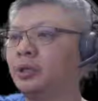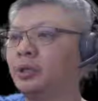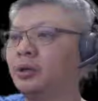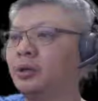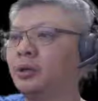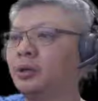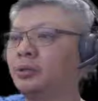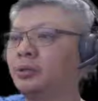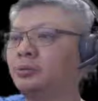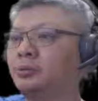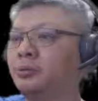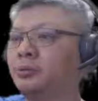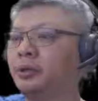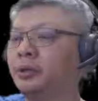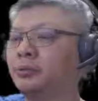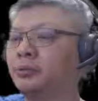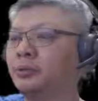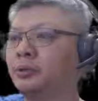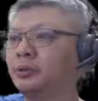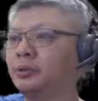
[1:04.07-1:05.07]
that the horse will
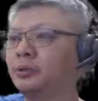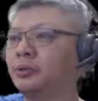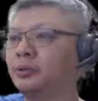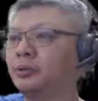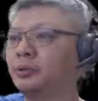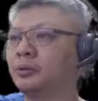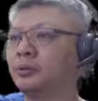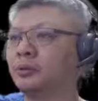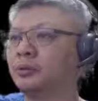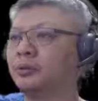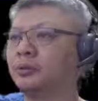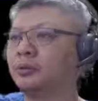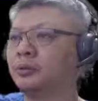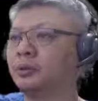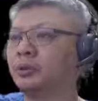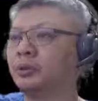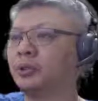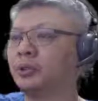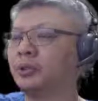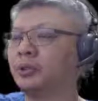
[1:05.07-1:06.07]
be able to go
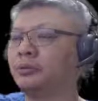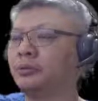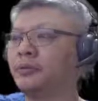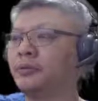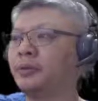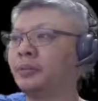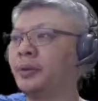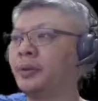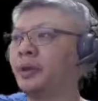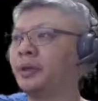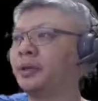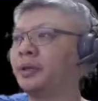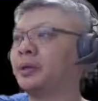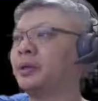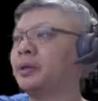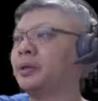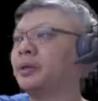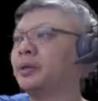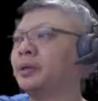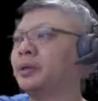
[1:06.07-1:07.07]
to the
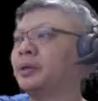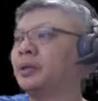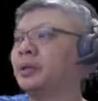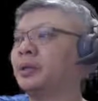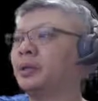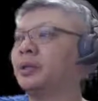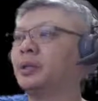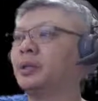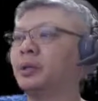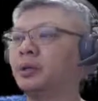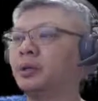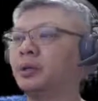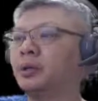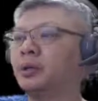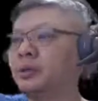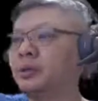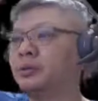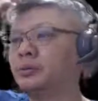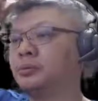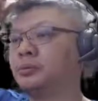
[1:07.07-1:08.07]
riverbank. Now
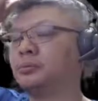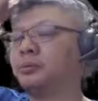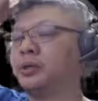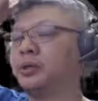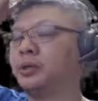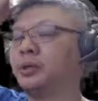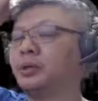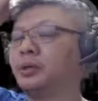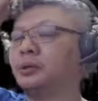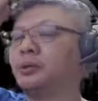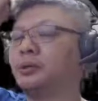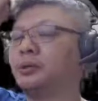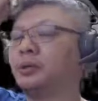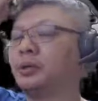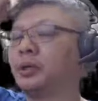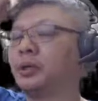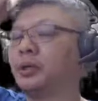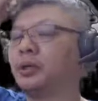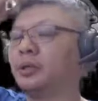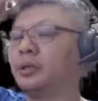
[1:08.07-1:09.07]
this would be
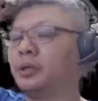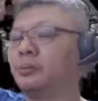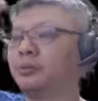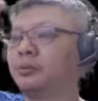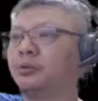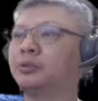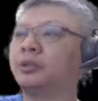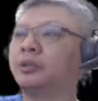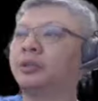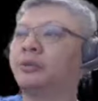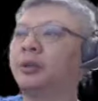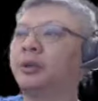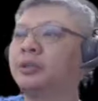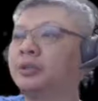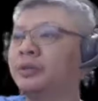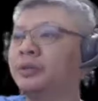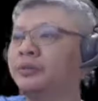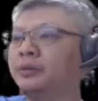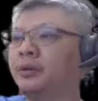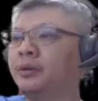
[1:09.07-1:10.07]
the most
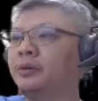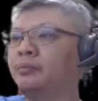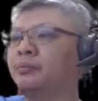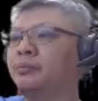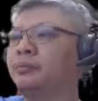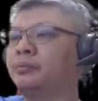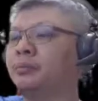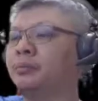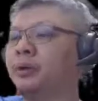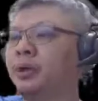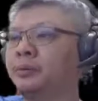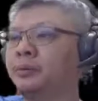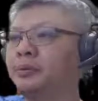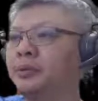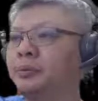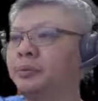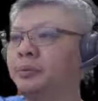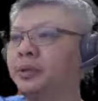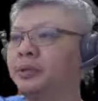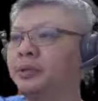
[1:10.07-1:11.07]
aggressive and
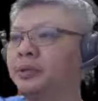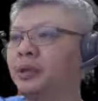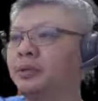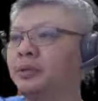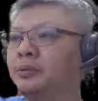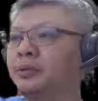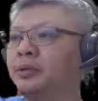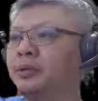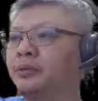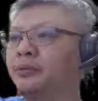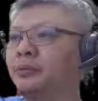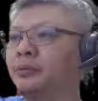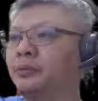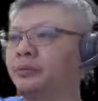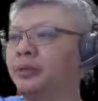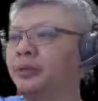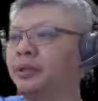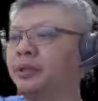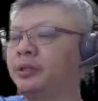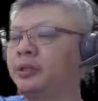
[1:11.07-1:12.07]
perhaps the best counter
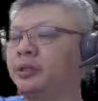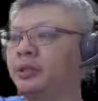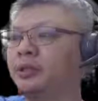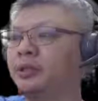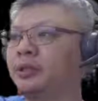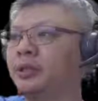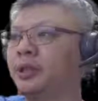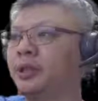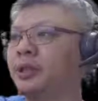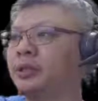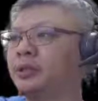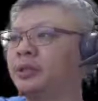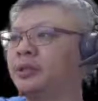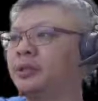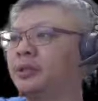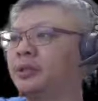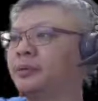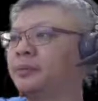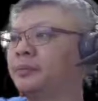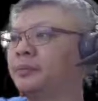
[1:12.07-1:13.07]
for red in this
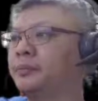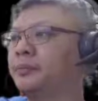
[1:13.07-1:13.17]
case.